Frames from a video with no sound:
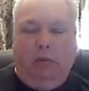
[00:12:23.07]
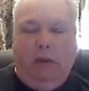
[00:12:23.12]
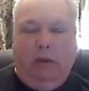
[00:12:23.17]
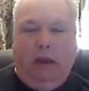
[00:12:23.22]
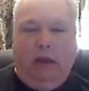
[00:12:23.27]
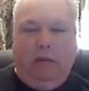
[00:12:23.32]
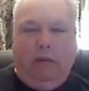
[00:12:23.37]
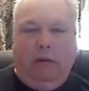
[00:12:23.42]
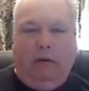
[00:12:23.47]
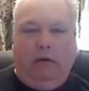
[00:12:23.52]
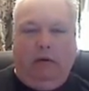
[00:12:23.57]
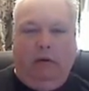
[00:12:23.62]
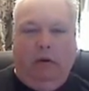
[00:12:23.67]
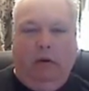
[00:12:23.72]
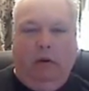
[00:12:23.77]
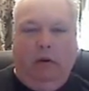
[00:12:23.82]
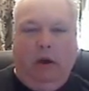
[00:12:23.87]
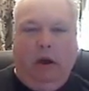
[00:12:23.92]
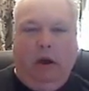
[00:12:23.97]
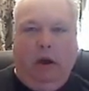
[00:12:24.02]
to be
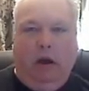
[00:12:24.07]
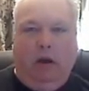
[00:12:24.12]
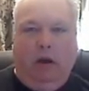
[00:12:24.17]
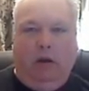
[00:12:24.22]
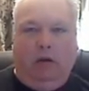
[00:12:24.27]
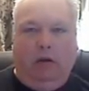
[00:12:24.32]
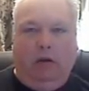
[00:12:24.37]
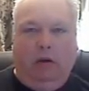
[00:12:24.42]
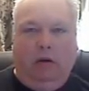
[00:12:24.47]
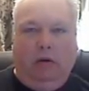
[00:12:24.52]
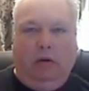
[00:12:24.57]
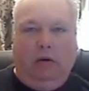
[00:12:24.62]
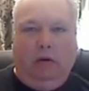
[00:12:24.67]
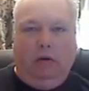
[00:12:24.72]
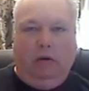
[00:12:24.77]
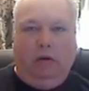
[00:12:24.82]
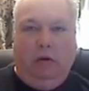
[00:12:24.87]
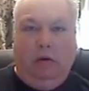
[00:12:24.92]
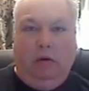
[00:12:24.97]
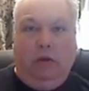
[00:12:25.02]
able to
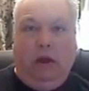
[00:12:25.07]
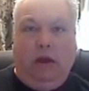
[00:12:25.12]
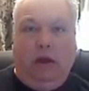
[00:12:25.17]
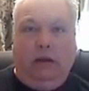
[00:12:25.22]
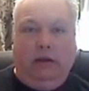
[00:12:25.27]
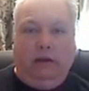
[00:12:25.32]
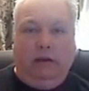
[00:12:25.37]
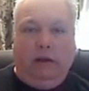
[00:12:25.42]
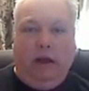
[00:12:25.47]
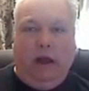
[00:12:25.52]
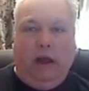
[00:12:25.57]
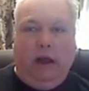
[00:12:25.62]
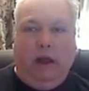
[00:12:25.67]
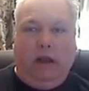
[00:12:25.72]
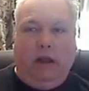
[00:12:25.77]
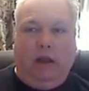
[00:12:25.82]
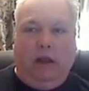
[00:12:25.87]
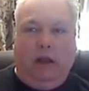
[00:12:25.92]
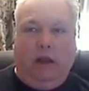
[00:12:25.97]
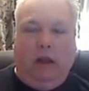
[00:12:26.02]
do things
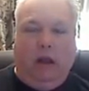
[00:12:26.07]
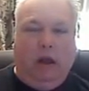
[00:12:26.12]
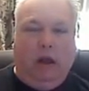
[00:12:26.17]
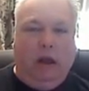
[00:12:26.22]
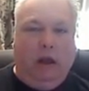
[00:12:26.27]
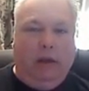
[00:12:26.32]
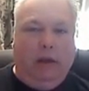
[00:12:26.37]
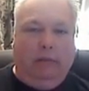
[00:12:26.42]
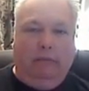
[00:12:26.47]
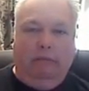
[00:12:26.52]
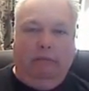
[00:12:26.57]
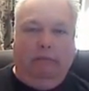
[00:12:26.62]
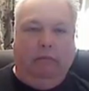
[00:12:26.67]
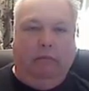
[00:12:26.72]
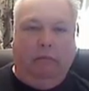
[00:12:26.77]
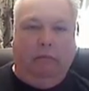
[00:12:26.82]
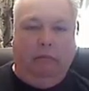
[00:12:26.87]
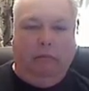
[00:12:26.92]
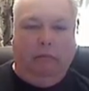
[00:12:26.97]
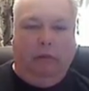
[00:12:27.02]
like
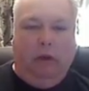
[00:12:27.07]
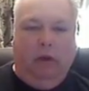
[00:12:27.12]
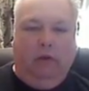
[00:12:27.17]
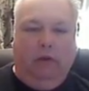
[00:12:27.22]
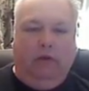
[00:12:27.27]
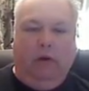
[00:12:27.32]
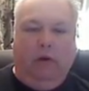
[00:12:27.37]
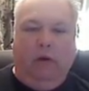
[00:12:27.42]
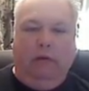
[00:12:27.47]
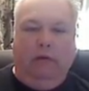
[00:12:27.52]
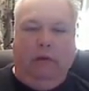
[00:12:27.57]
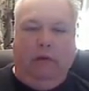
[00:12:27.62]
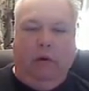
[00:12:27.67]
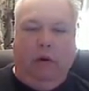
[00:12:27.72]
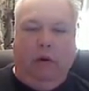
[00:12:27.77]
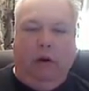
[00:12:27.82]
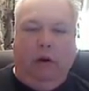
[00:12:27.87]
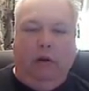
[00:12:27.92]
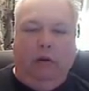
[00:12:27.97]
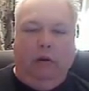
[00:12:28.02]

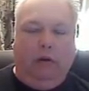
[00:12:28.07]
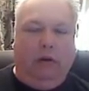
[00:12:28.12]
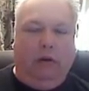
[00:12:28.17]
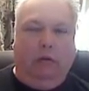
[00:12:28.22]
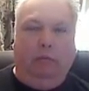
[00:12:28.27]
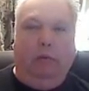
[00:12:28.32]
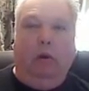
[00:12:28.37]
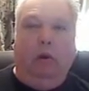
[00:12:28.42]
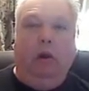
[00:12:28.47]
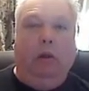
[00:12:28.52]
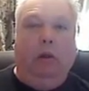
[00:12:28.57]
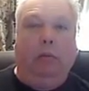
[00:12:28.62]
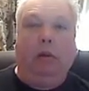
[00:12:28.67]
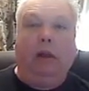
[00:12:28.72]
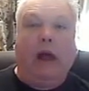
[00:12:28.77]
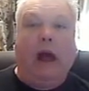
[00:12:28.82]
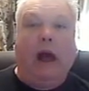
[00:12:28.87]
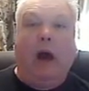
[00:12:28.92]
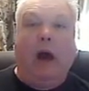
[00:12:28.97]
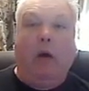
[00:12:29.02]
for
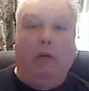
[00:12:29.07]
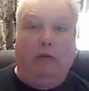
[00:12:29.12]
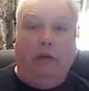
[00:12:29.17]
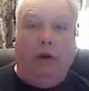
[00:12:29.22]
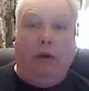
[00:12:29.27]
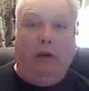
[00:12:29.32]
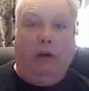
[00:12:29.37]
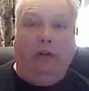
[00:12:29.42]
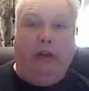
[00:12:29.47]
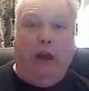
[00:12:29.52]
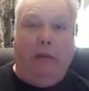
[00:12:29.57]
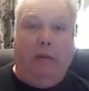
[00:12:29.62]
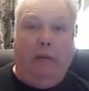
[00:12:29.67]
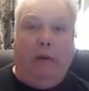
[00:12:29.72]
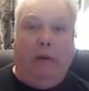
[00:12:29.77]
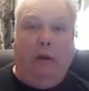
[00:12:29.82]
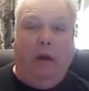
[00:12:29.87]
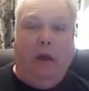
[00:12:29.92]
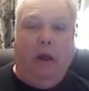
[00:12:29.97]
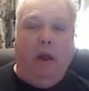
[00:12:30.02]
pull a plow, for
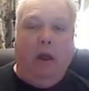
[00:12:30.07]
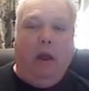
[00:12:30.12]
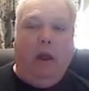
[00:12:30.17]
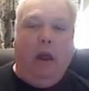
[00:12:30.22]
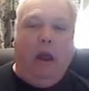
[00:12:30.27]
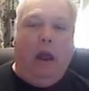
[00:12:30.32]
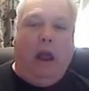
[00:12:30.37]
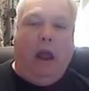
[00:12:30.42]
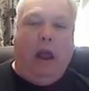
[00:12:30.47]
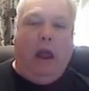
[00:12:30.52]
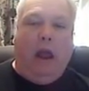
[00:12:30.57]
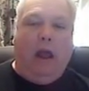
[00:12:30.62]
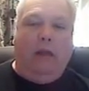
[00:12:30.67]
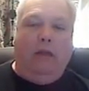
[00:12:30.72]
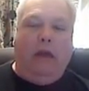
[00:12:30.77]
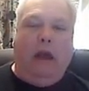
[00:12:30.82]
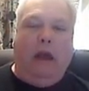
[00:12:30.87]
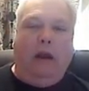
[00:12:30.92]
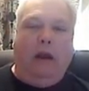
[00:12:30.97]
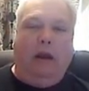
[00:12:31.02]
example,
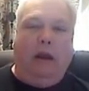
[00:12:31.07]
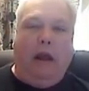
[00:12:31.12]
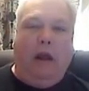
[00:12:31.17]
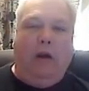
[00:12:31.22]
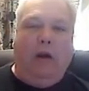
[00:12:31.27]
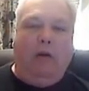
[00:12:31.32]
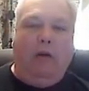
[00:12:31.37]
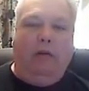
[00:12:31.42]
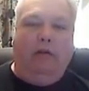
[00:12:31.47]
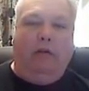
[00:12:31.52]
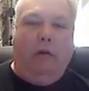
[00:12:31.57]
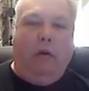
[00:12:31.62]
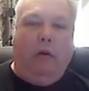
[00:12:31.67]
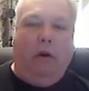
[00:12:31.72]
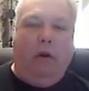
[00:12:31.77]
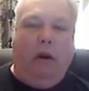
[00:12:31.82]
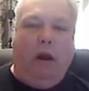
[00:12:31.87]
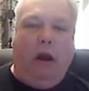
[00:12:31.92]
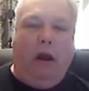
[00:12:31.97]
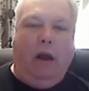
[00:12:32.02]
and that allowed
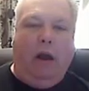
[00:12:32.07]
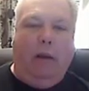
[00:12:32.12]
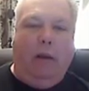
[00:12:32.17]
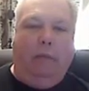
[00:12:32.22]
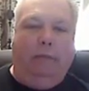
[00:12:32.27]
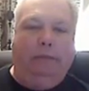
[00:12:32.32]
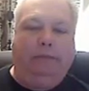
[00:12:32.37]
for